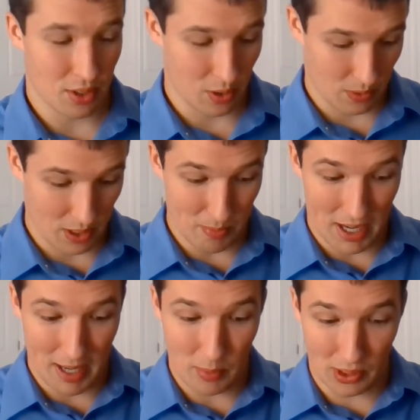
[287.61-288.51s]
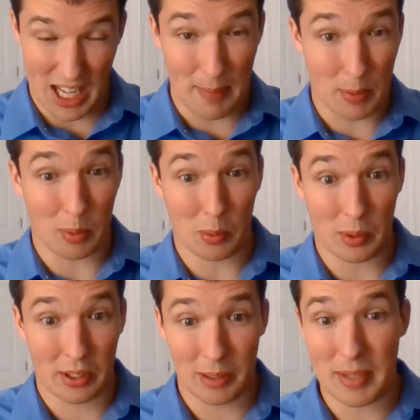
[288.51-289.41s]
So when you buy more capital per
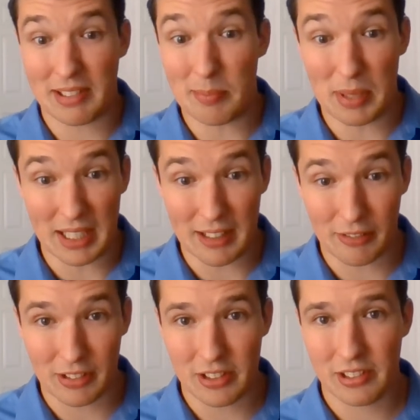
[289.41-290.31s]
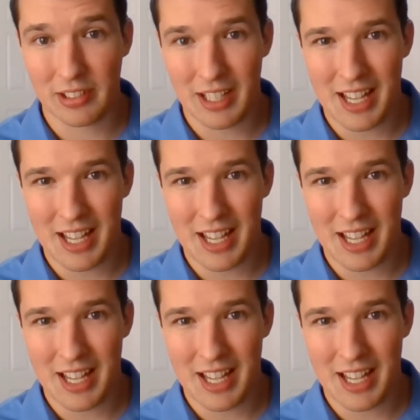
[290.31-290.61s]
worker, it makes a big difference.